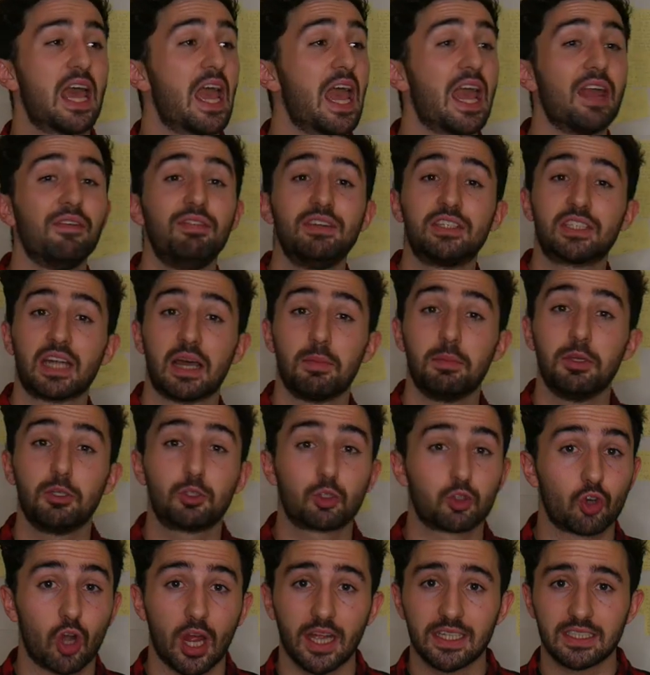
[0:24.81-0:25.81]
Every time you
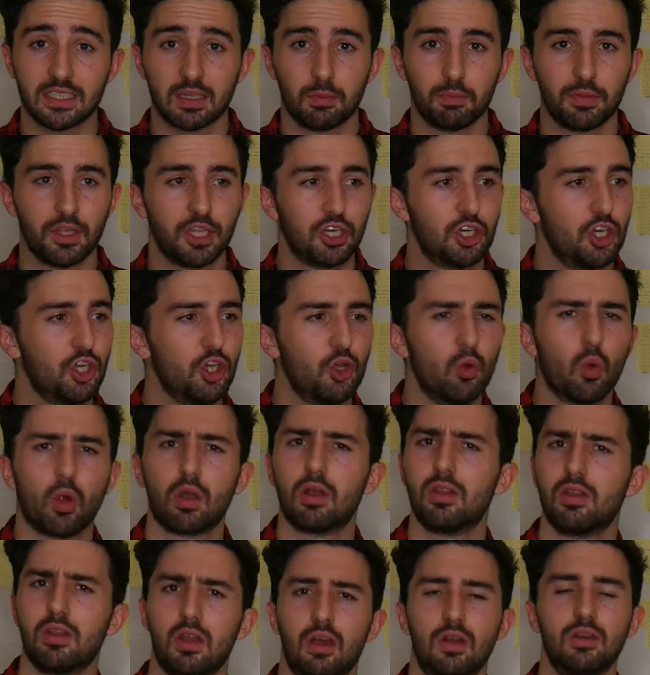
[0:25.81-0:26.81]
try something new
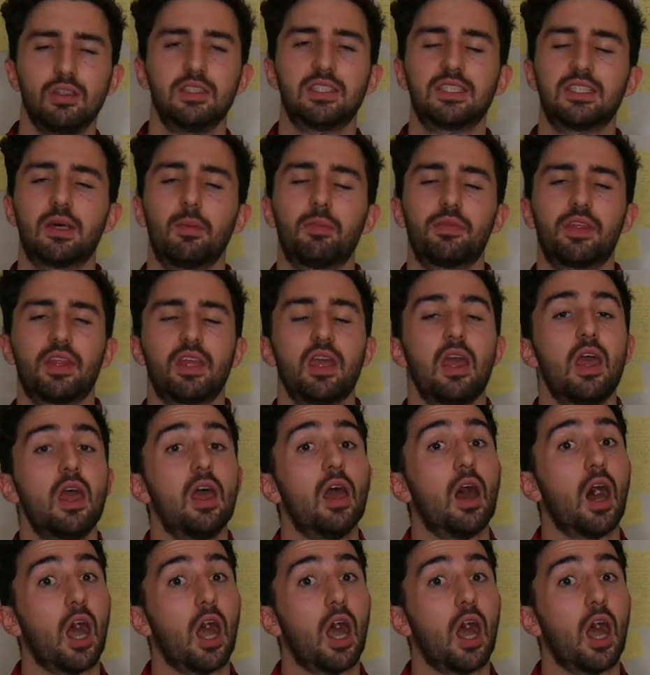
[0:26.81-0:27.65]
or learn something,